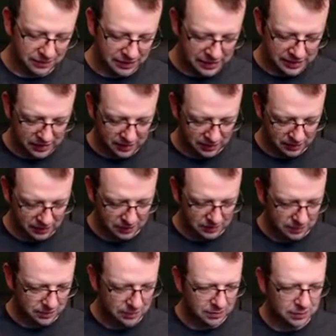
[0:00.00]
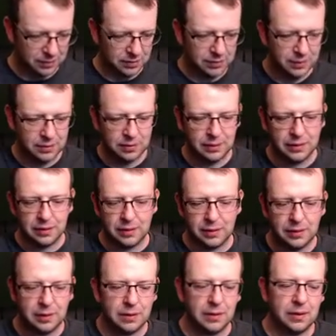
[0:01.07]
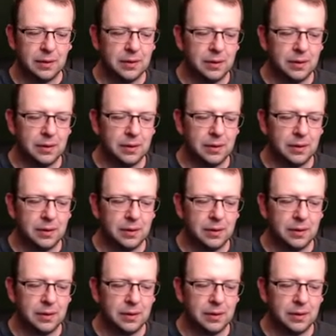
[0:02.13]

[no speech]